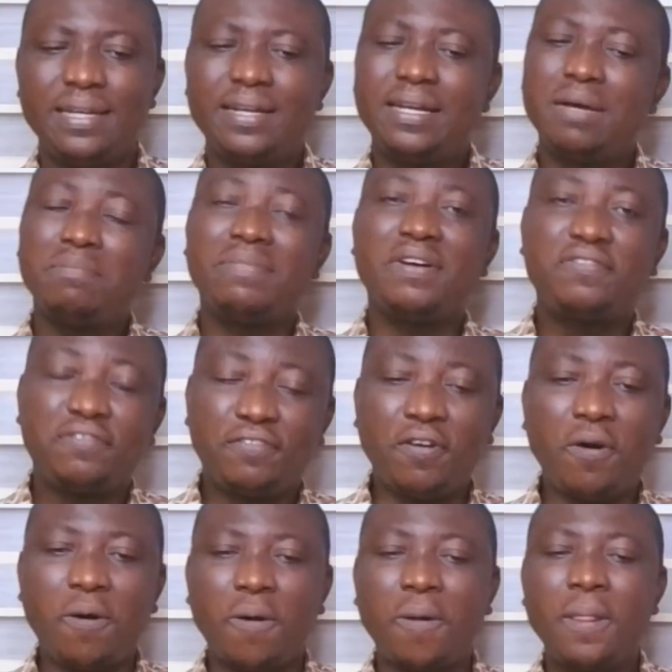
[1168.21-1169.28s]
Number
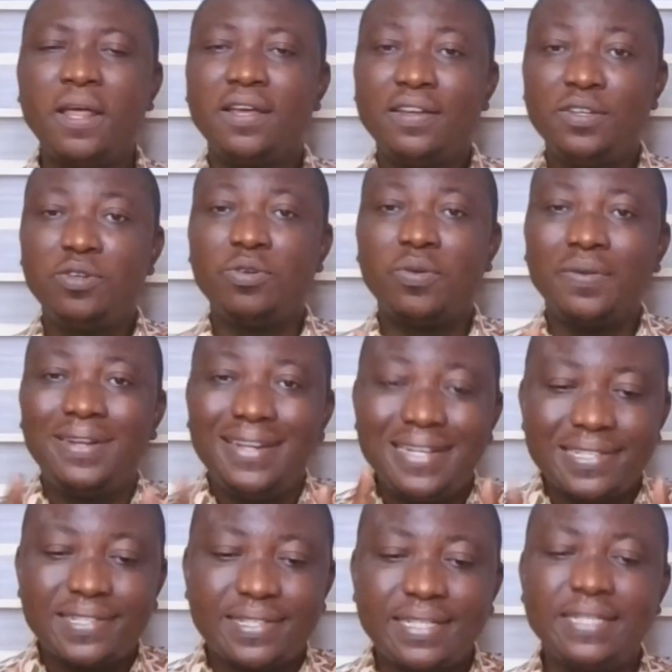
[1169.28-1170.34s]
four, you know,
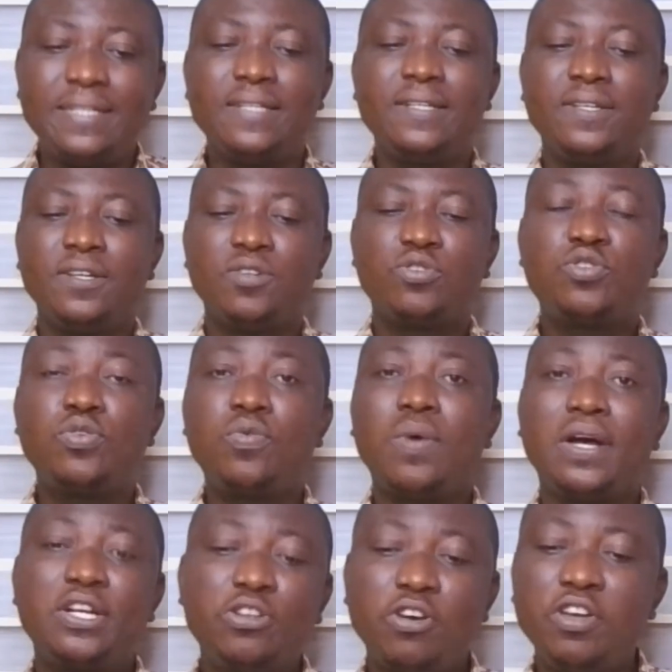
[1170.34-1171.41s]
listen to
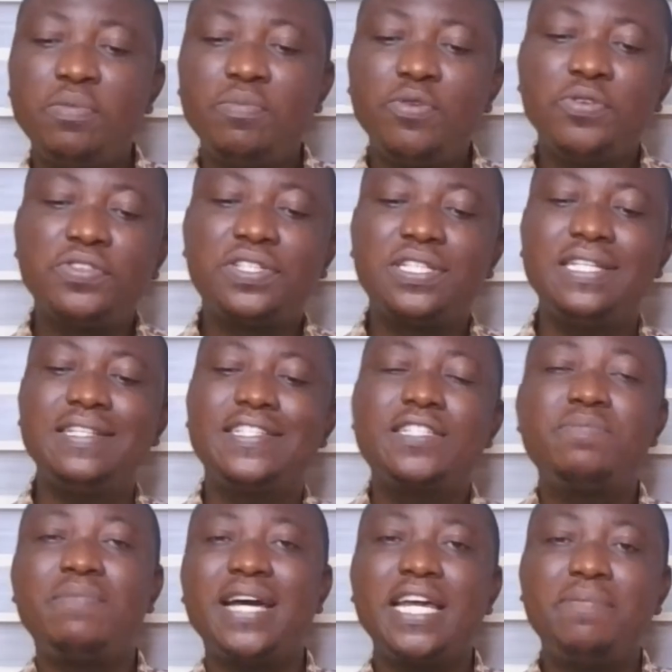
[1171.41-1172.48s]
what your emotions
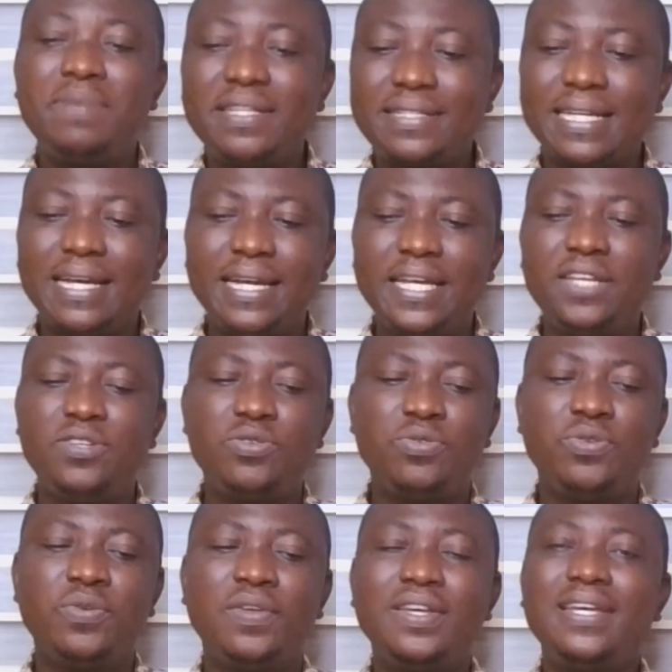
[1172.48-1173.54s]
might be telling
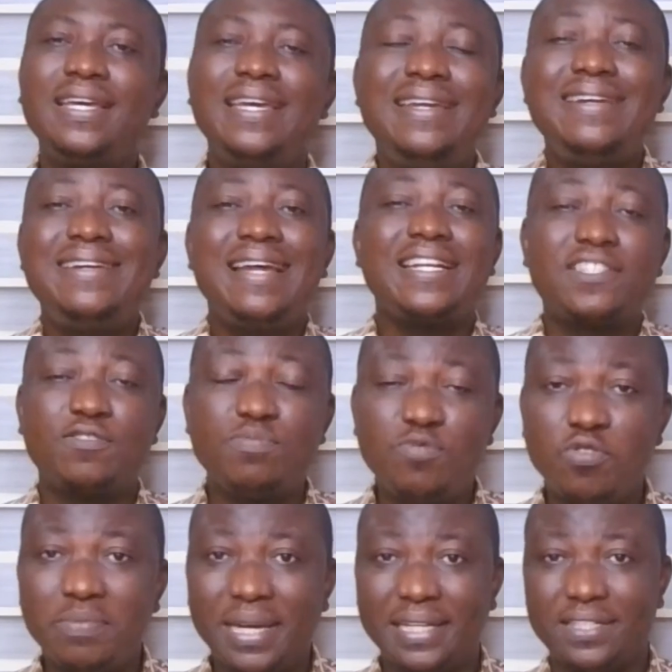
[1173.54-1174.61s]
you in that
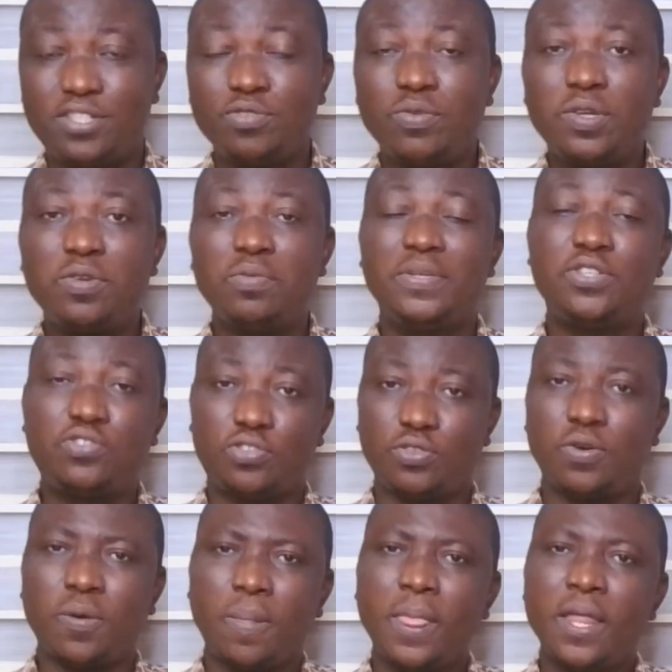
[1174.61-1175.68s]
moment. You want to be
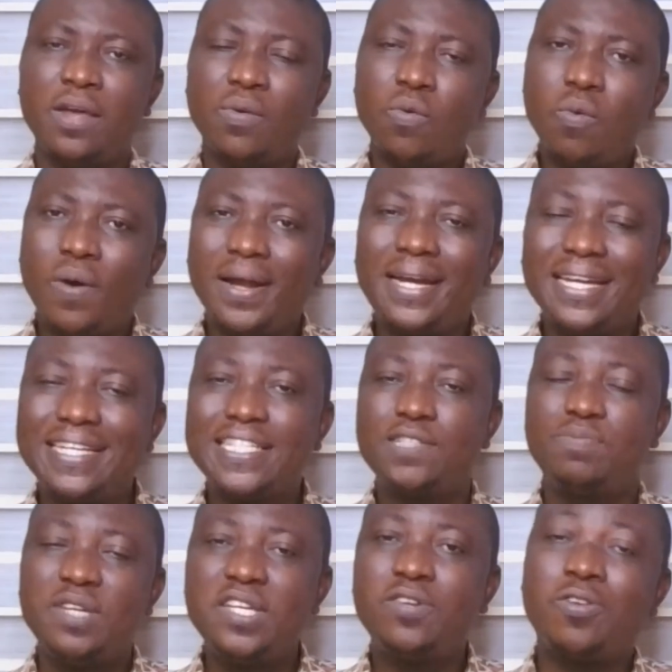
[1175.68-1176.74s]
sure what is
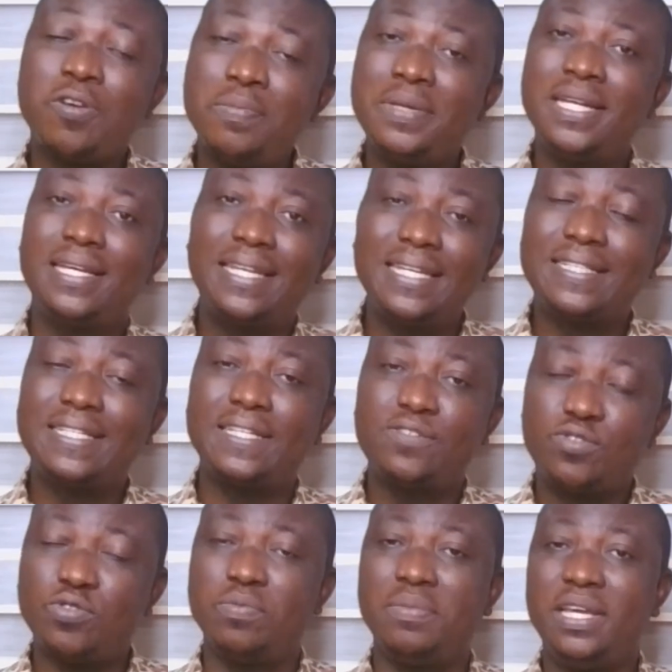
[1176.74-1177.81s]
being communicated to
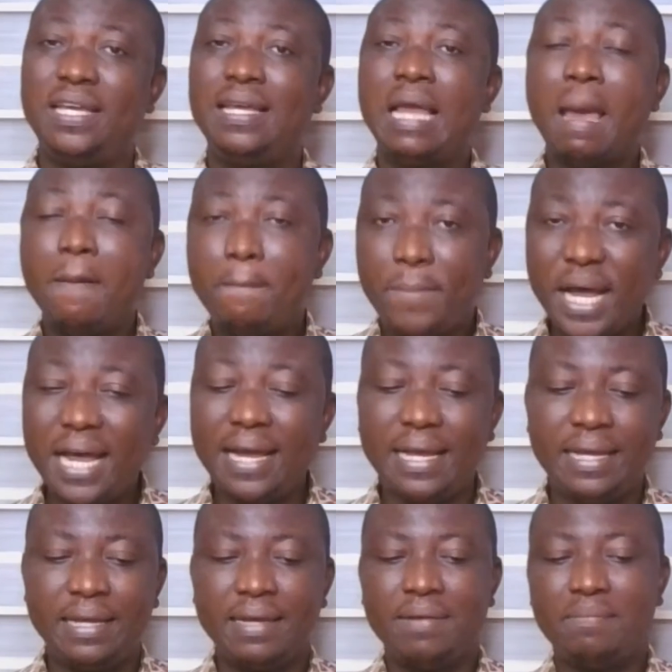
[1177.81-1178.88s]
me by
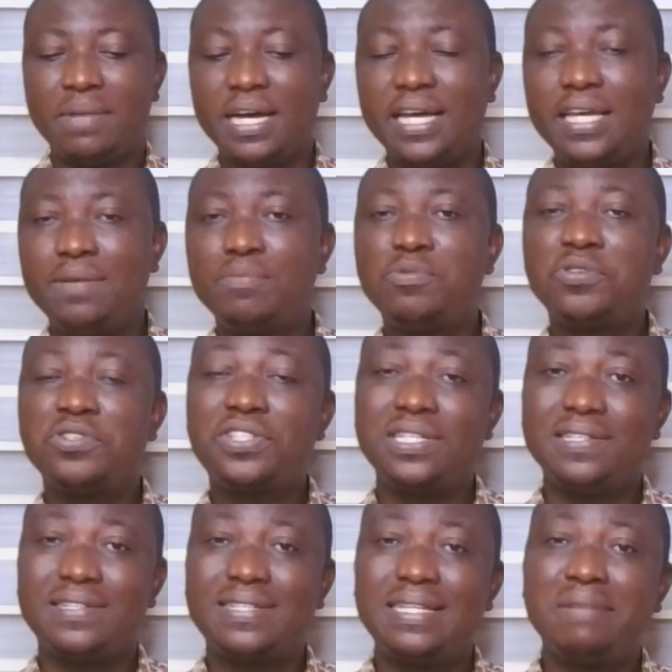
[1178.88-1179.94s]
my
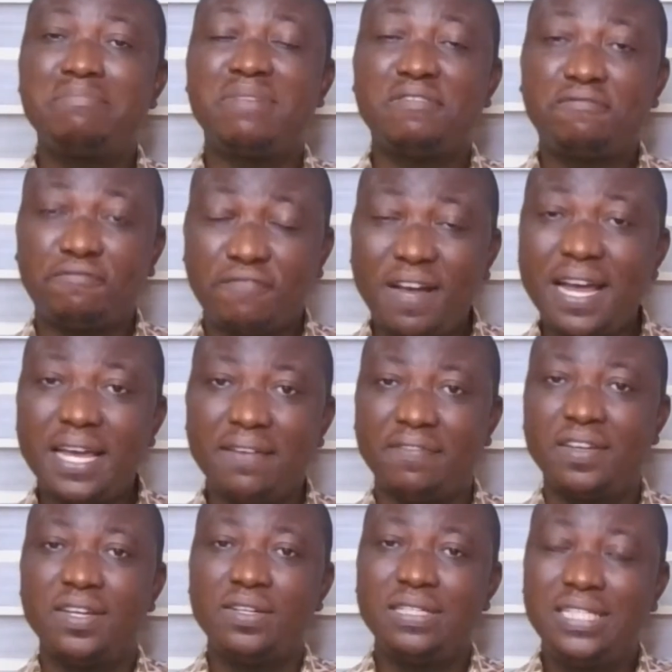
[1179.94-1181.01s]
emotions. Number five,
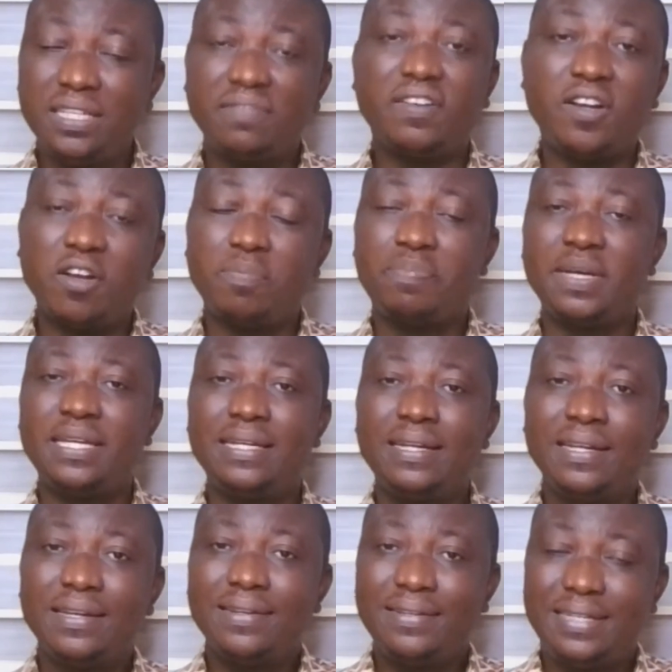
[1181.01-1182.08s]
developing
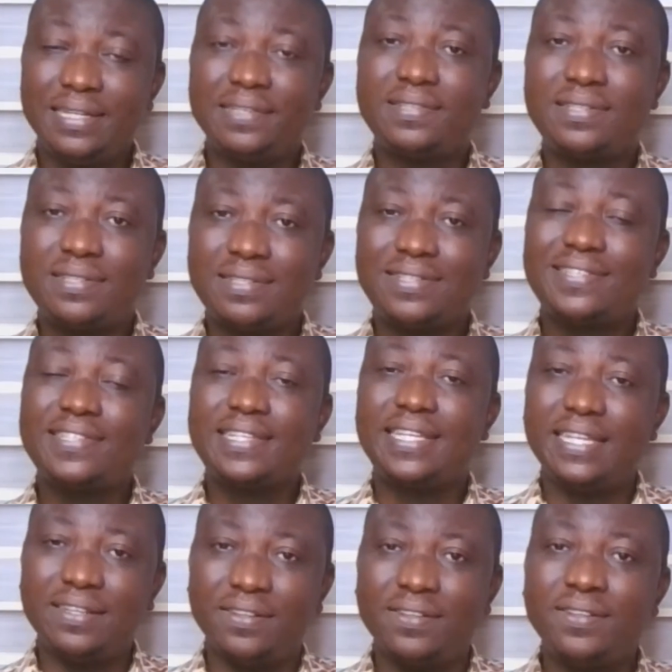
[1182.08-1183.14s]
this
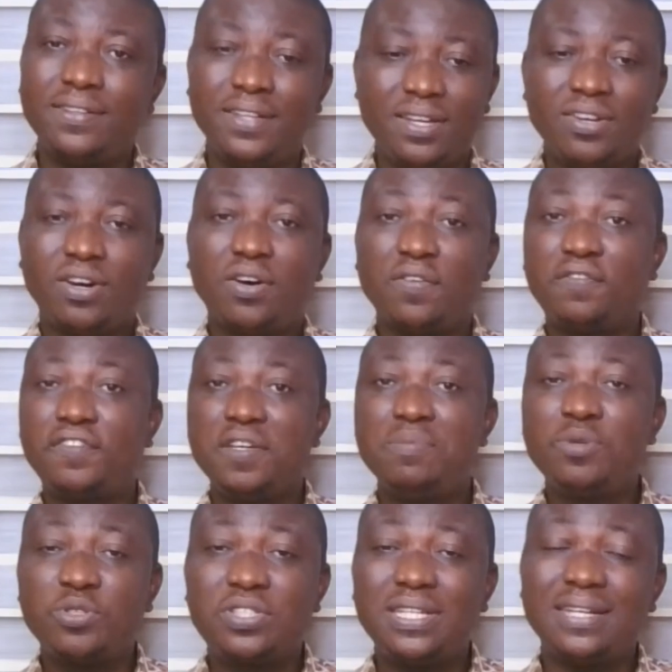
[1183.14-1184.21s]
skill of
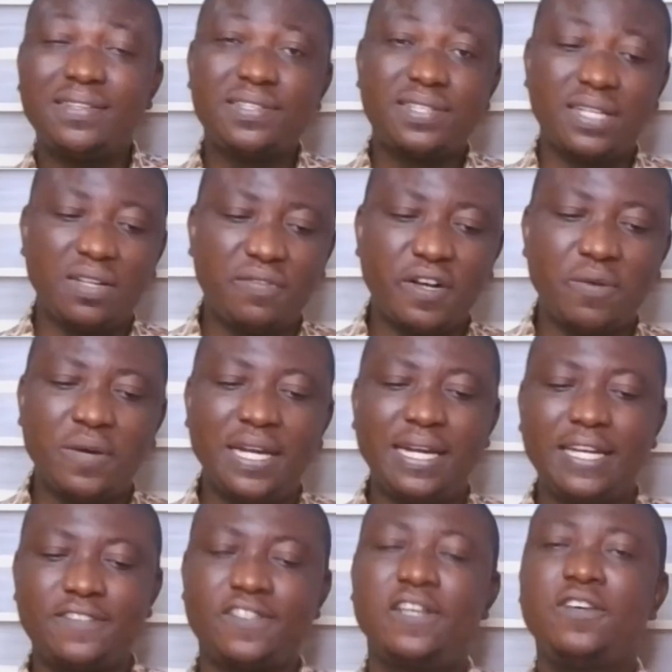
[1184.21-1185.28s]
emotional self-awareness.